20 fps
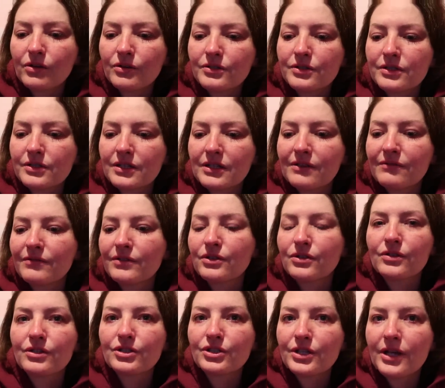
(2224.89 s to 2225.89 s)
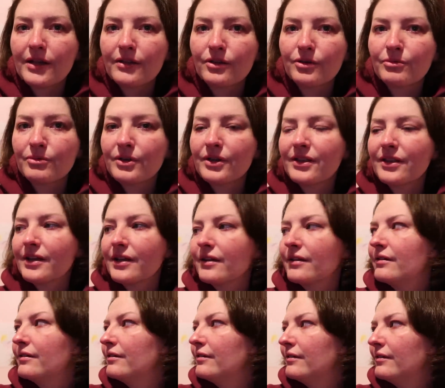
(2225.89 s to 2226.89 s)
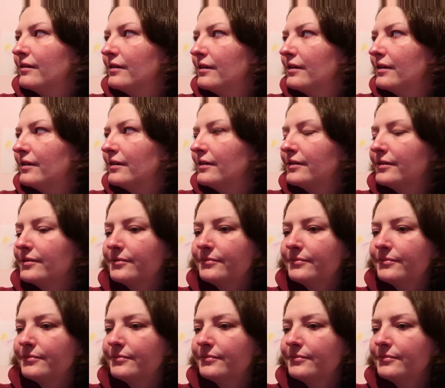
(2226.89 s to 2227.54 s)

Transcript: hurts to even do the shallow breathing. Mm -hmm.